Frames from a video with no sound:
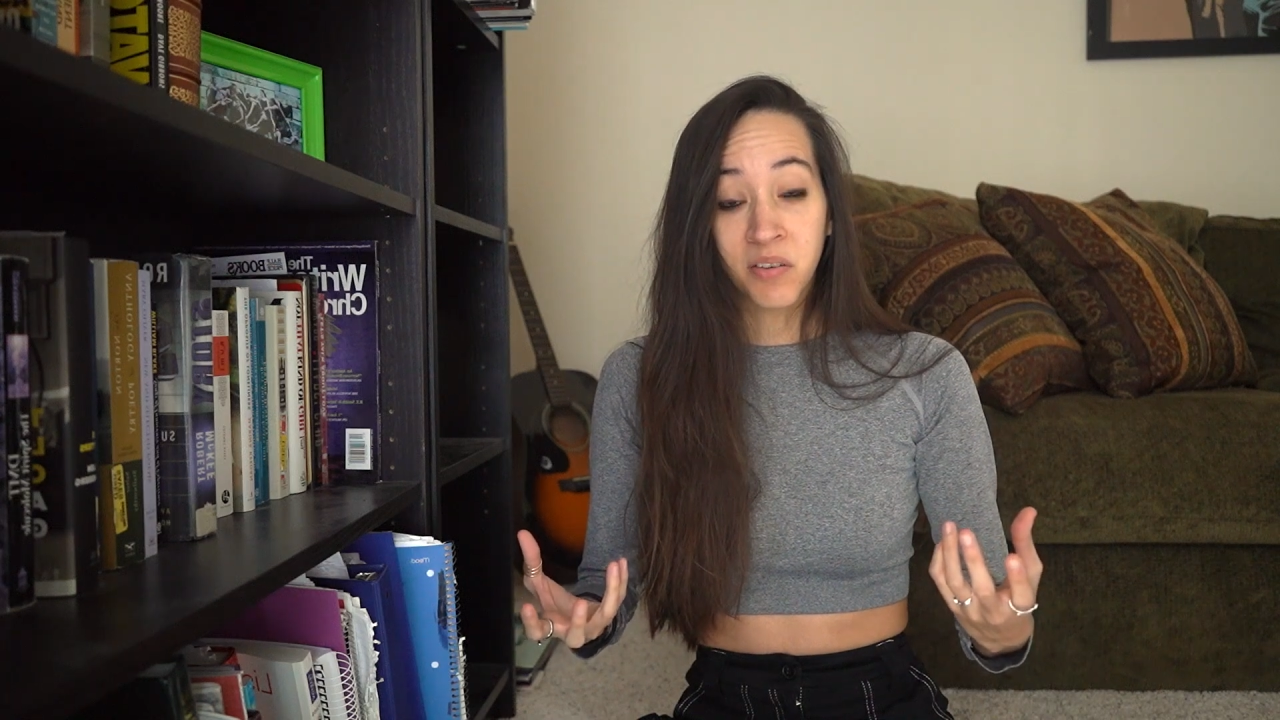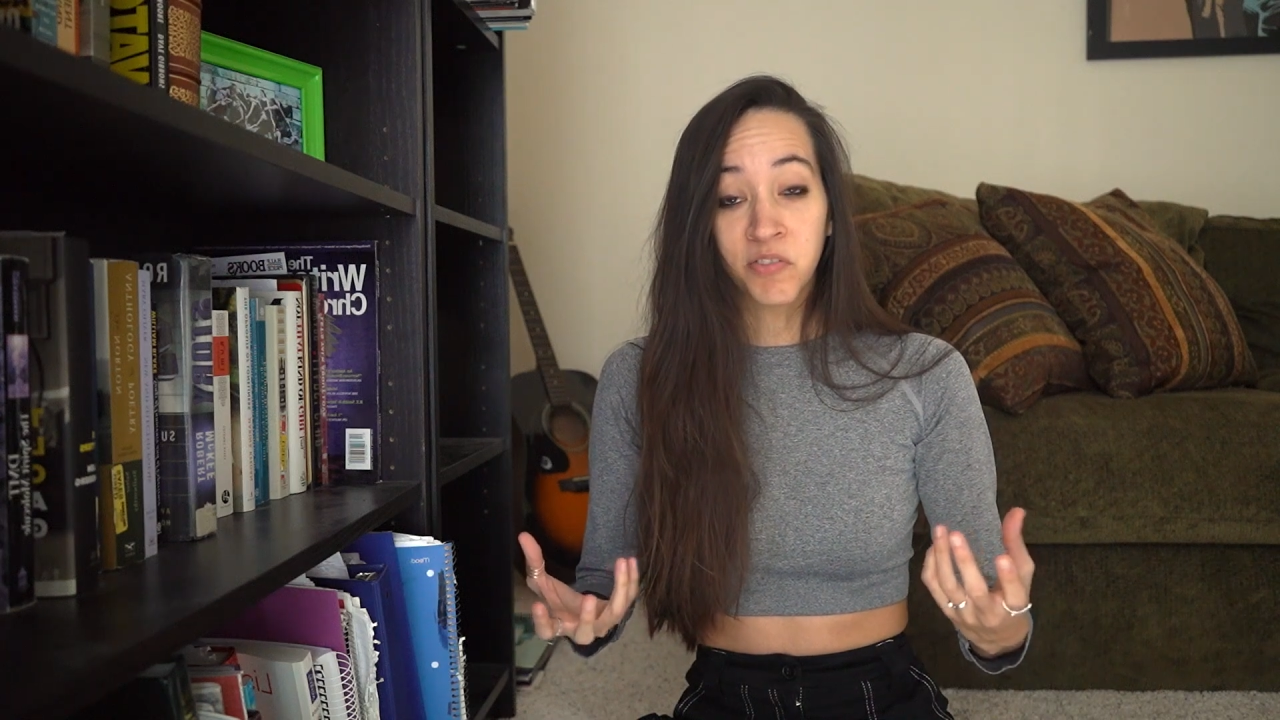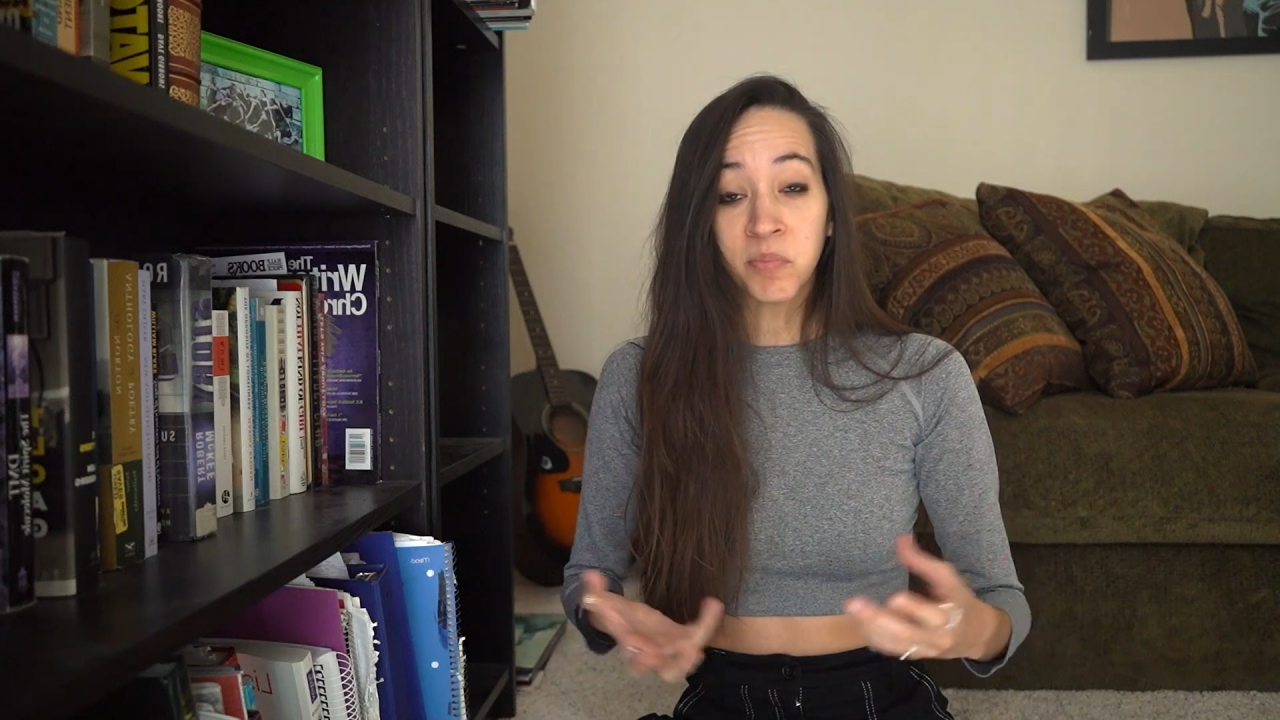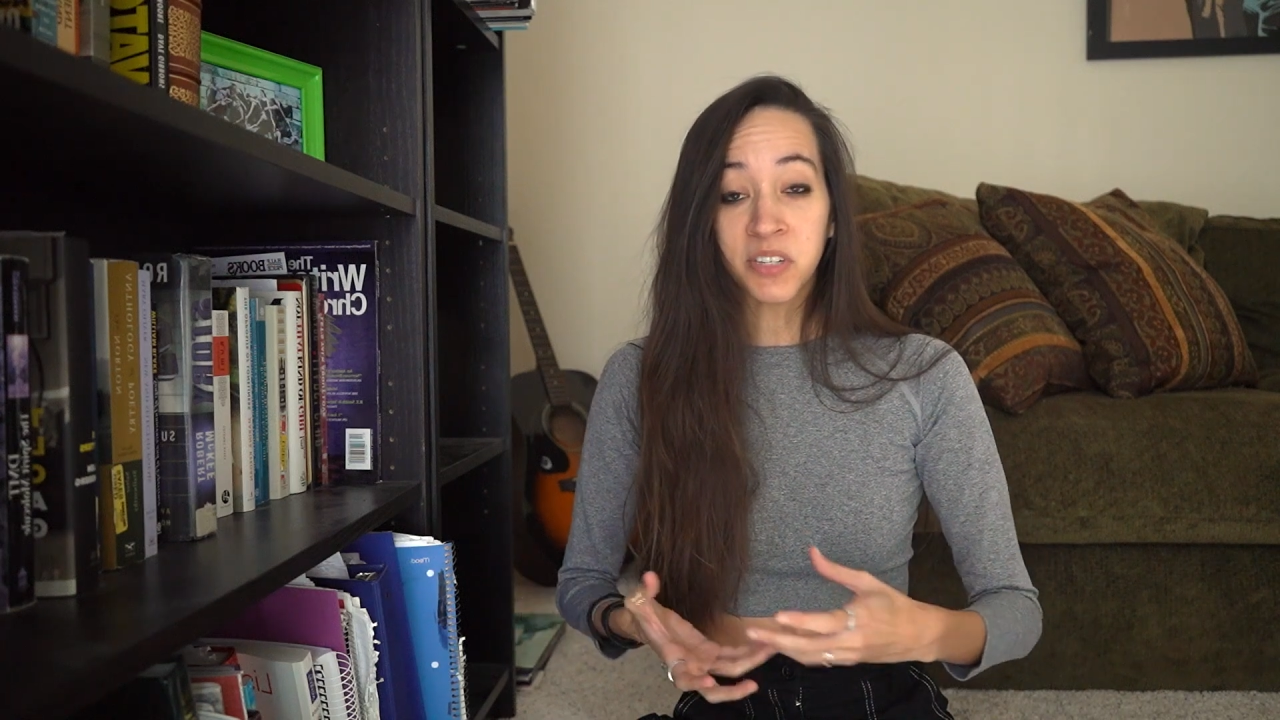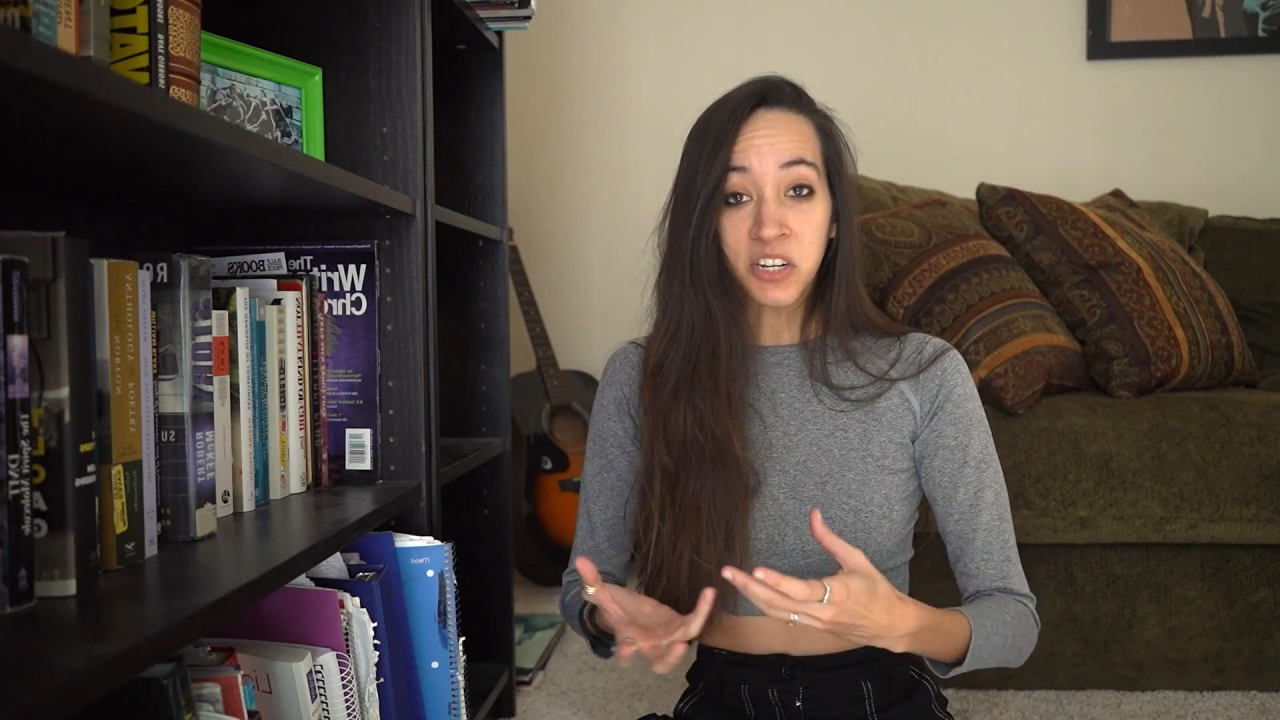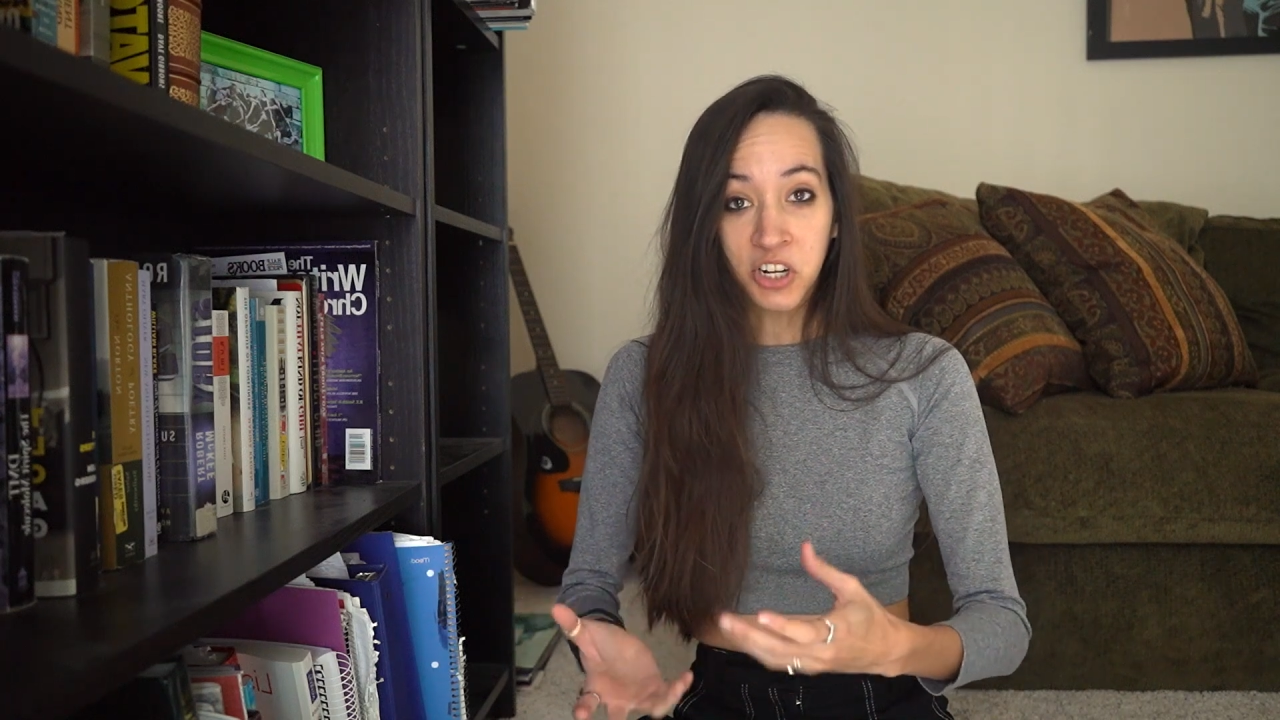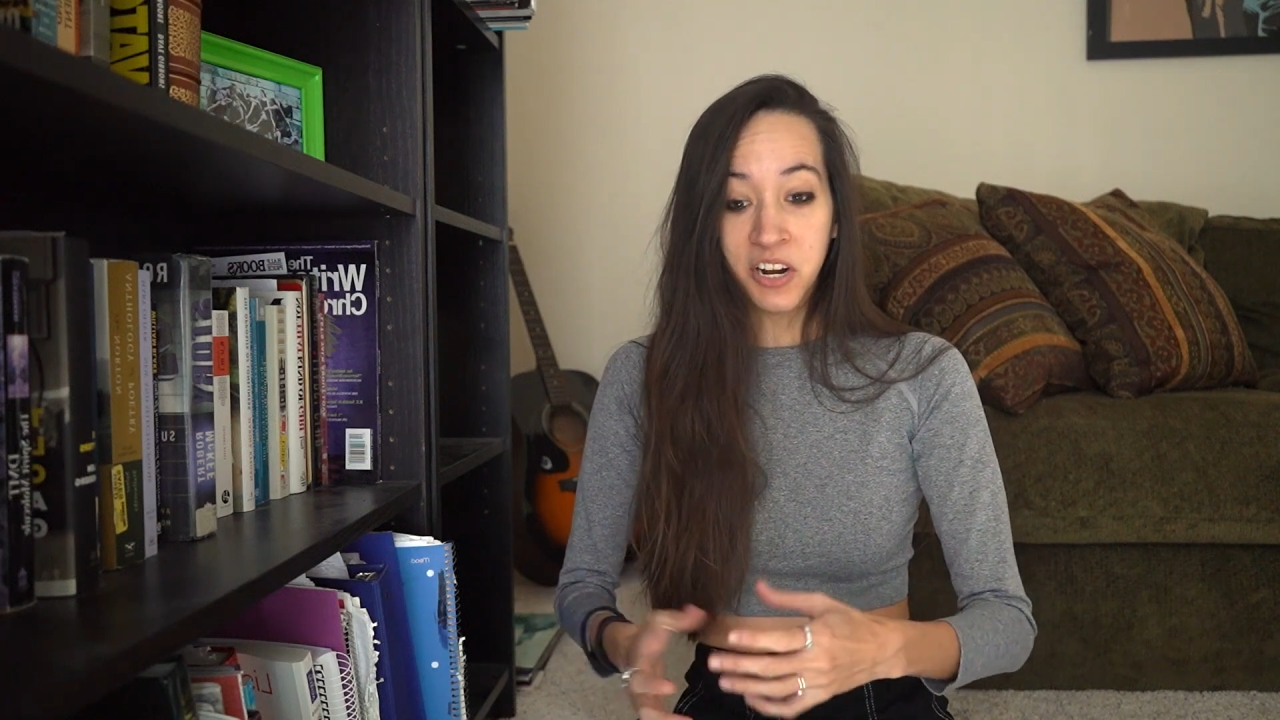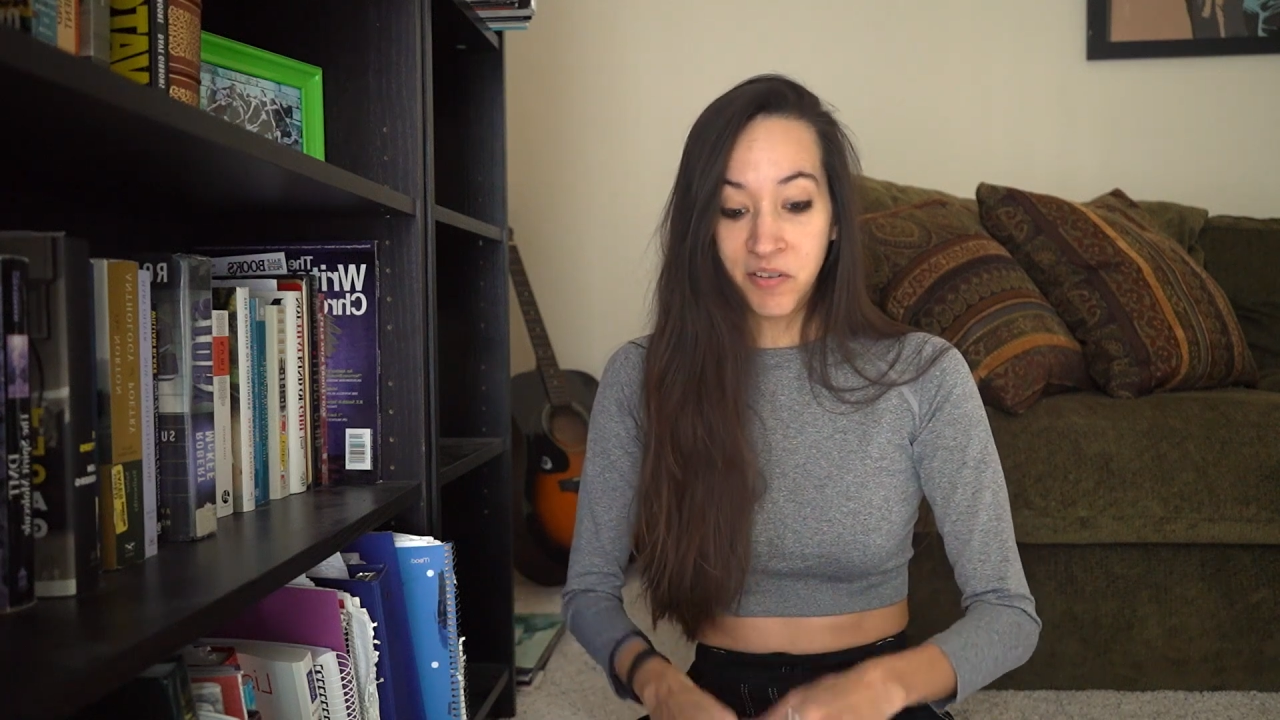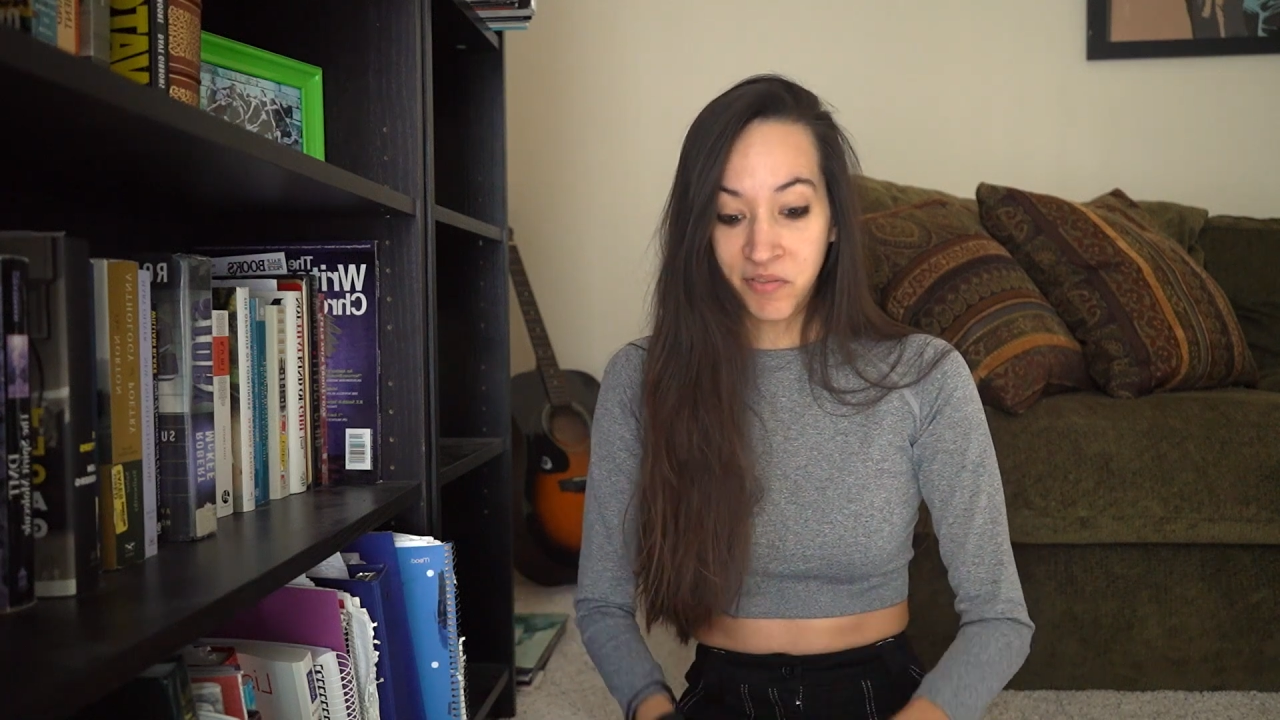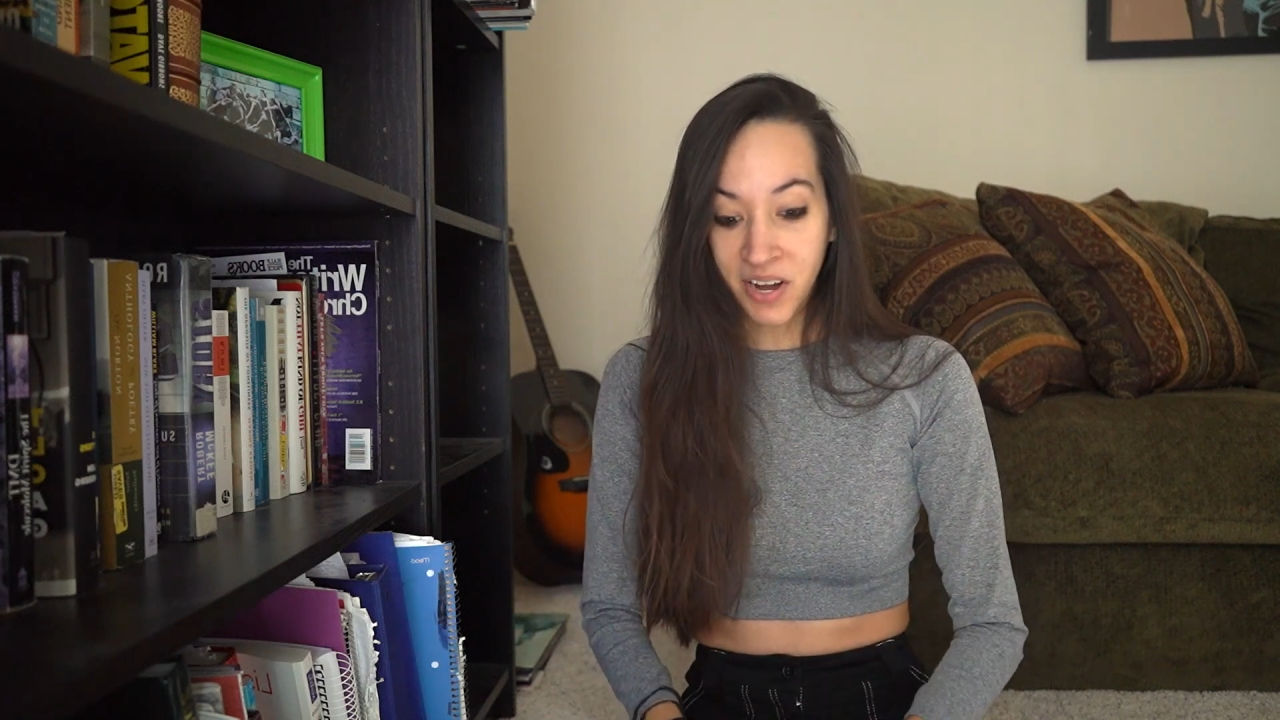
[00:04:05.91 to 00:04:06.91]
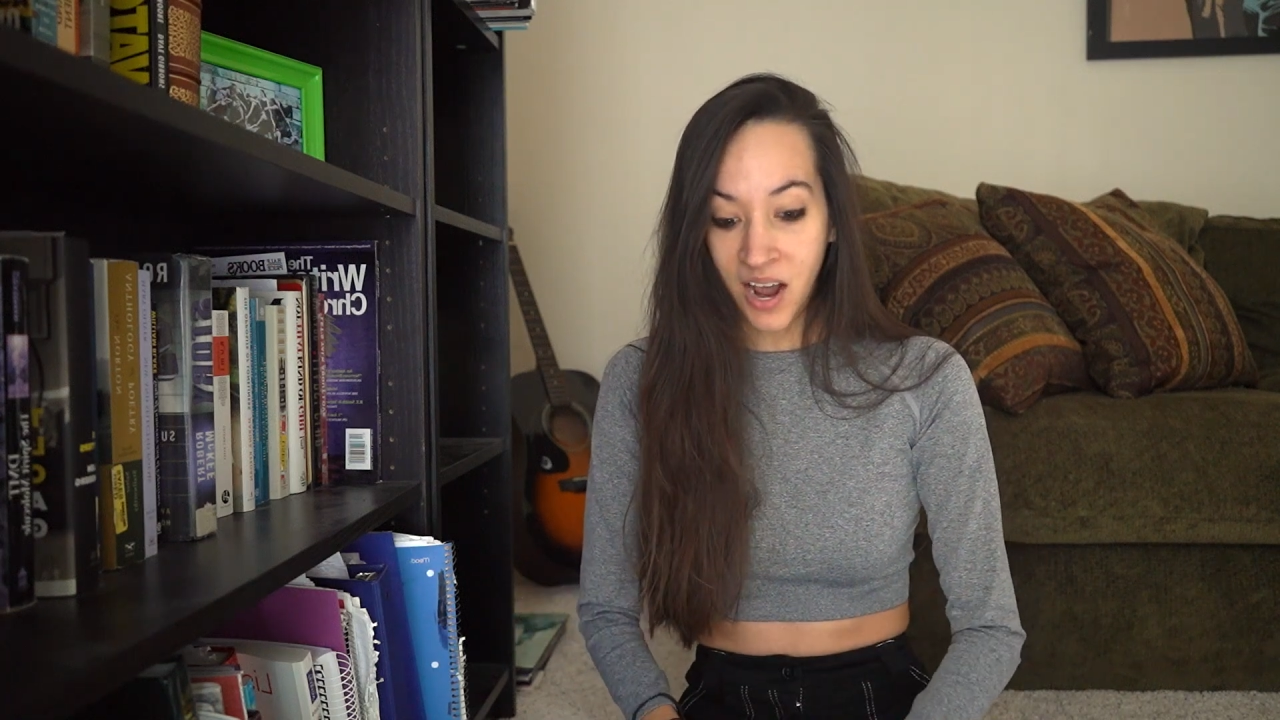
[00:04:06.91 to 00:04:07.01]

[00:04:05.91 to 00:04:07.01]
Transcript: from such an event